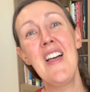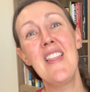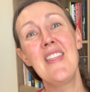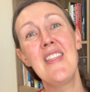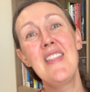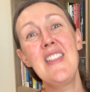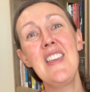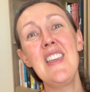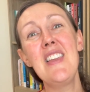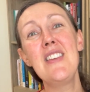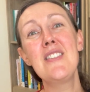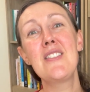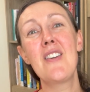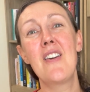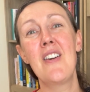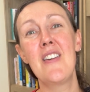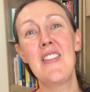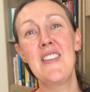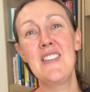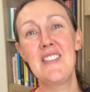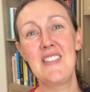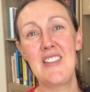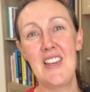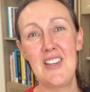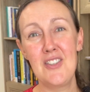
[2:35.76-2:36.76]
these are
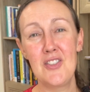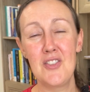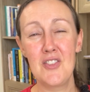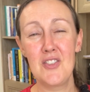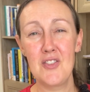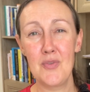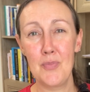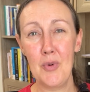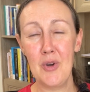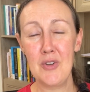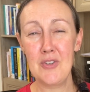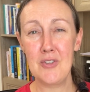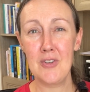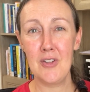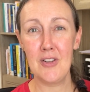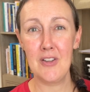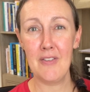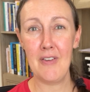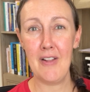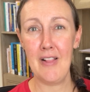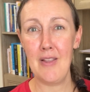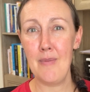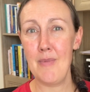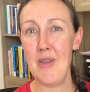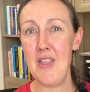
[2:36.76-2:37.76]
the stages of personal
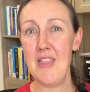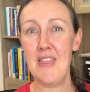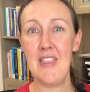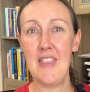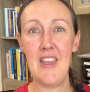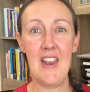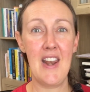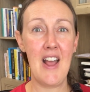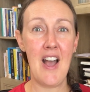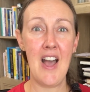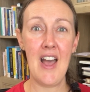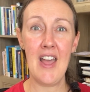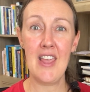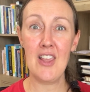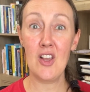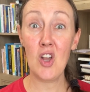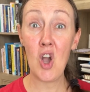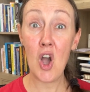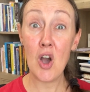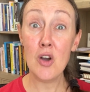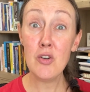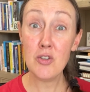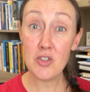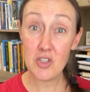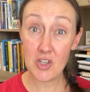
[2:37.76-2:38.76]
development that I
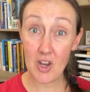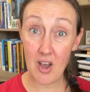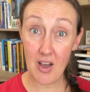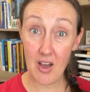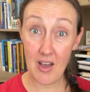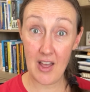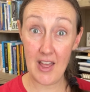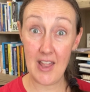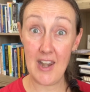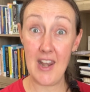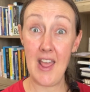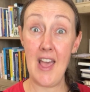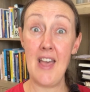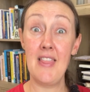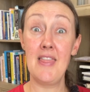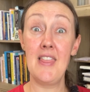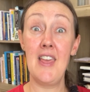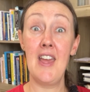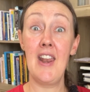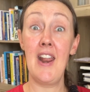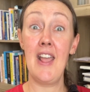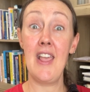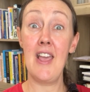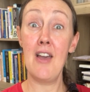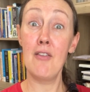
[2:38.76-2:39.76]
coach on and
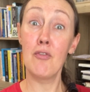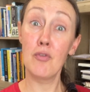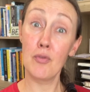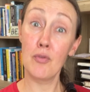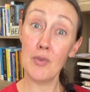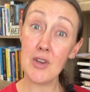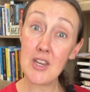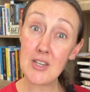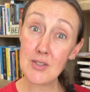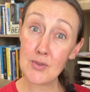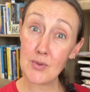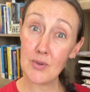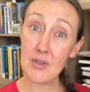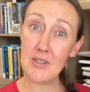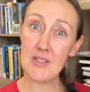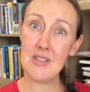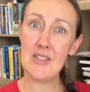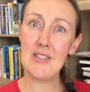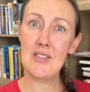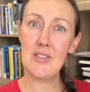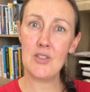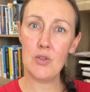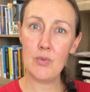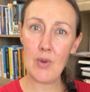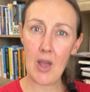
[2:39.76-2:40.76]
that I have
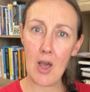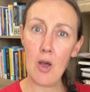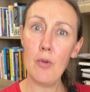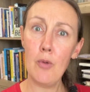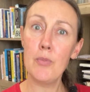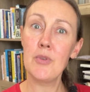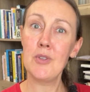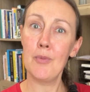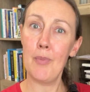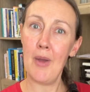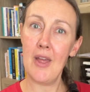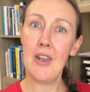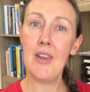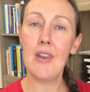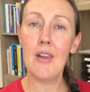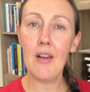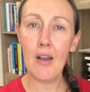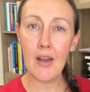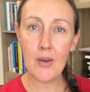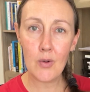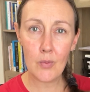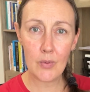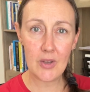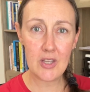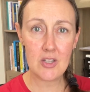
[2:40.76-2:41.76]
resources to help depending
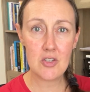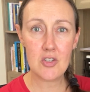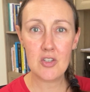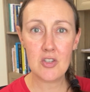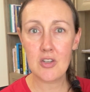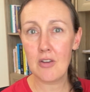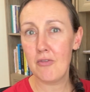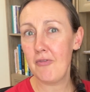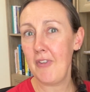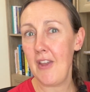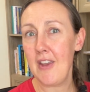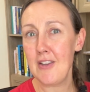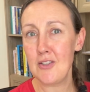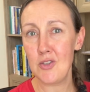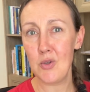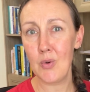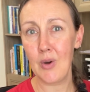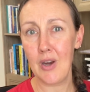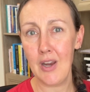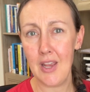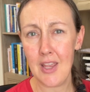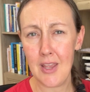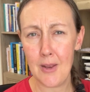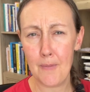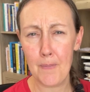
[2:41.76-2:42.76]
on which phase you are
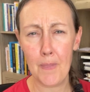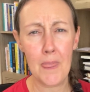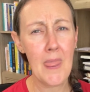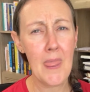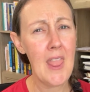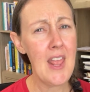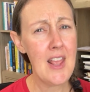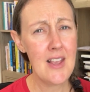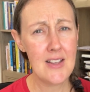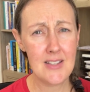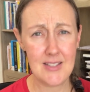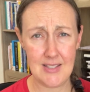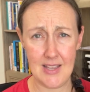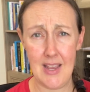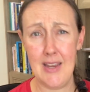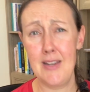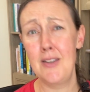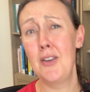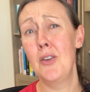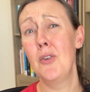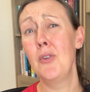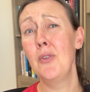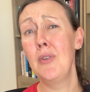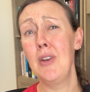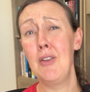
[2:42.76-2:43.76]
in. Side
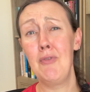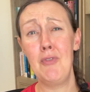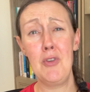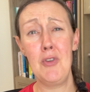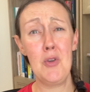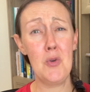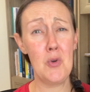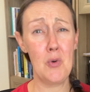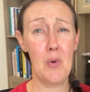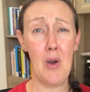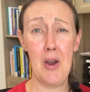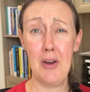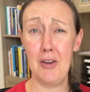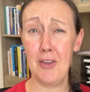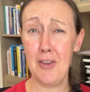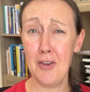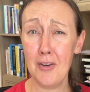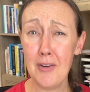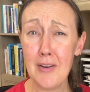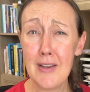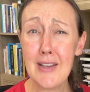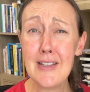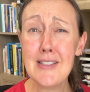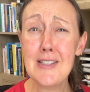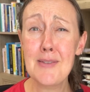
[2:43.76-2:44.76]
note, if you are
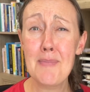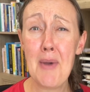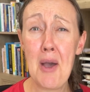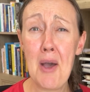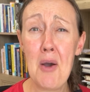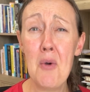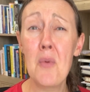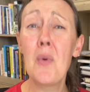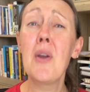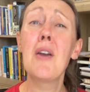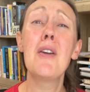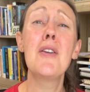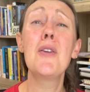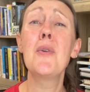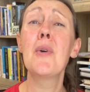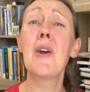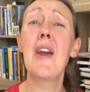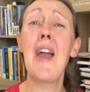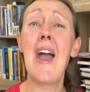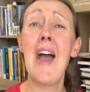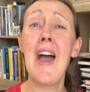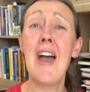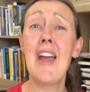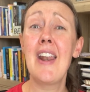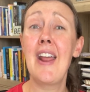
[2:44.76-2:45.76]
curious about where you are
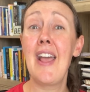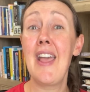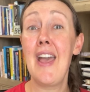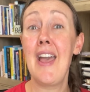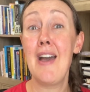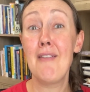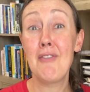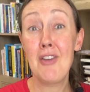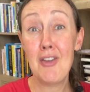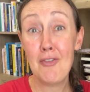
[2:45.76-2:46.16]
at, I have a